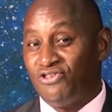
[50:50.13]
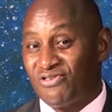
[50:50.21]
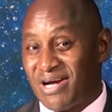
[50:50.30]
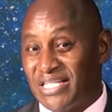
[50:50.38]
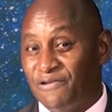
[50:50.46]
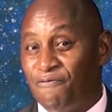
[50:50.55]

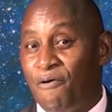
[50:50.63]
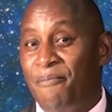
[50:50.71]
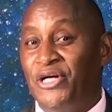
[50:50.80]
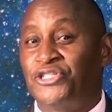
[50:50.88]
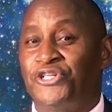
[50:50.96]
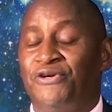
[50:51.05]

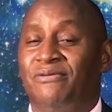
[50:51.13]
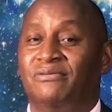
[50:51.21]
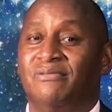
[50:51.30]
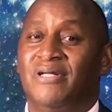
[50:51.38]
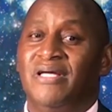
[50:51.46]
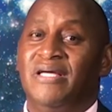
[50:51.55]
transformation
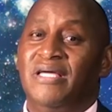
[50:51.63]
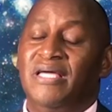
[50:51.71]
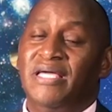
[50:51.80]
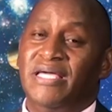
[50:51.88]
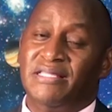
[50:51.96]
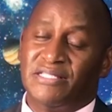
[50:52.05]

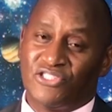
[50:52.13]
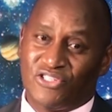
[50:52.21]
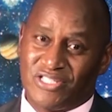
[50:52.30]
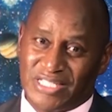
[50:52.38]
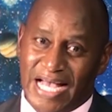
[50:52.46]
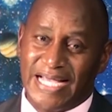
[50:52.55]
in the
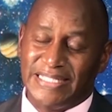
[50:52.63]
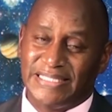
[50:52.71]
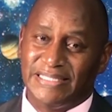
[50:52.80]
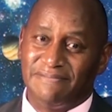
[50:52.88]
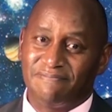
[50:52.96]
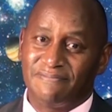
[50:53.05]

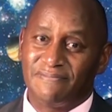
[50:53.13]
society.